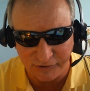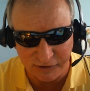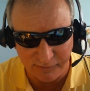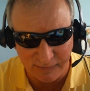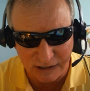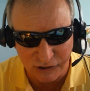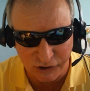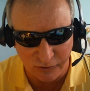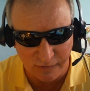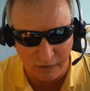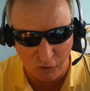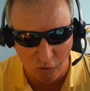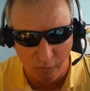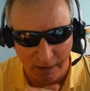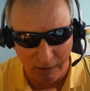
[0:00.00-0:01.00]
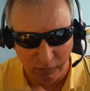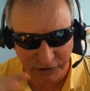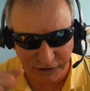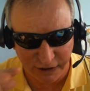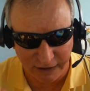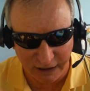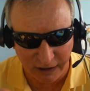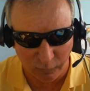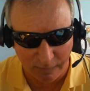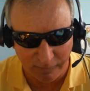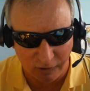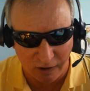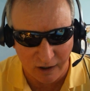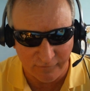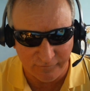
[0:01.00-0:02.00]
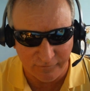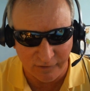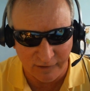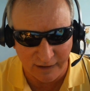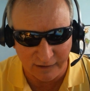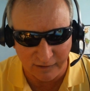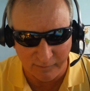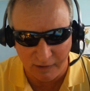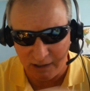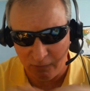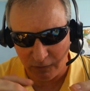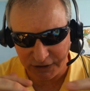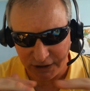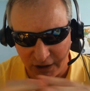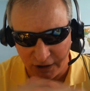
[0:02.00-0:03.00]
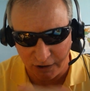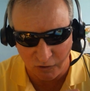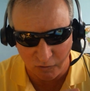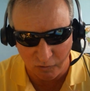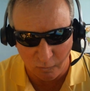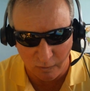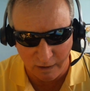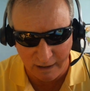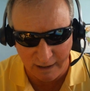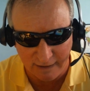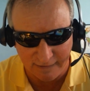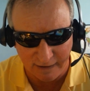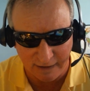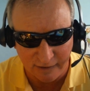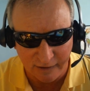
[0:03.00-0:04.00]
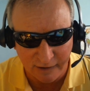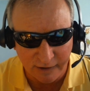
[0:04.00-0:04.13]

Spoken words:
to make sure that nobody was going to get ripped off and that the money wasn't going to go away, and that